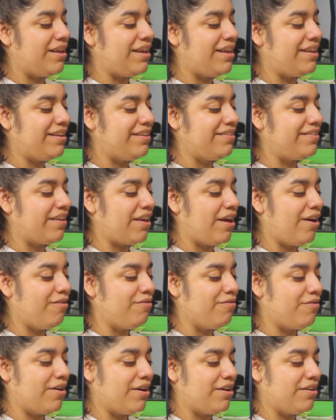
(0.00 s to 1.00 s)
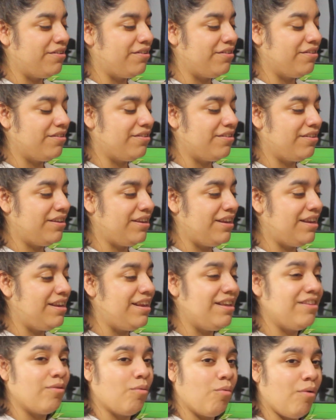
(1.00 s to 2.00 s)
He needs a girlfriend. He
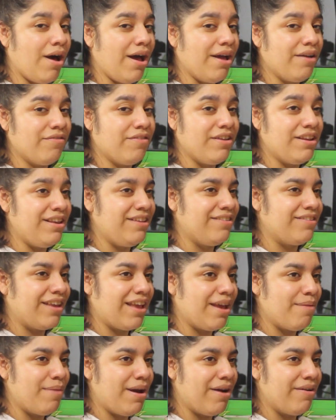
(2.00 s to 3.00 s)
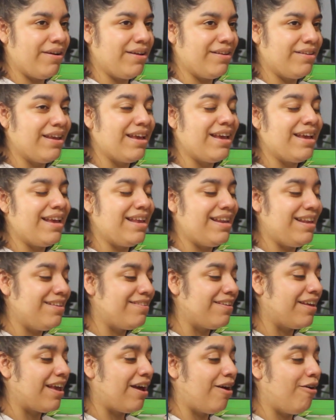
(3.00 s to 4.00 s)
needs a wife. He needs to get married. He
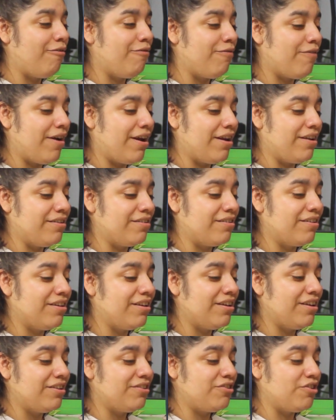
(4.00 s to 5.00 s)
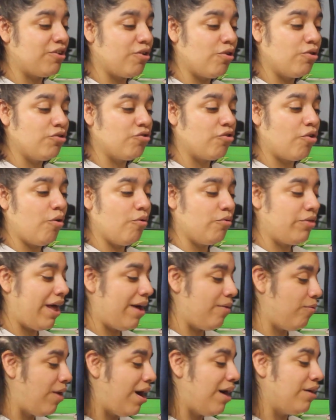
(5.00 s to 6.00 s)
needs a girlfriend to control
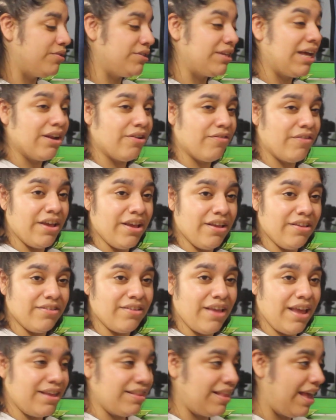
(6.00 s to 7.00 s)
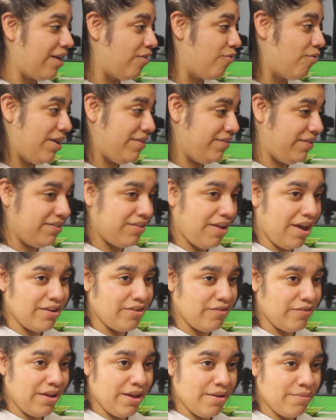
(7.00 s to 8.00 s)
that wild side of his, like that crazy side
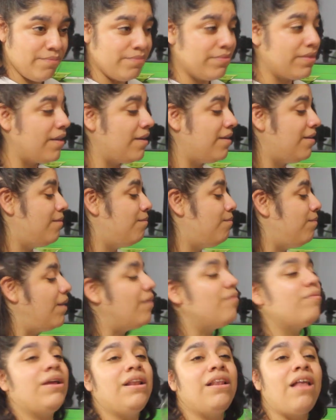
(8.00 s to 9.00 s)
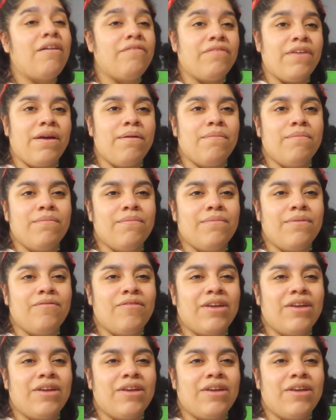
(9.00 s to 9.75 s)
of him. But we love him.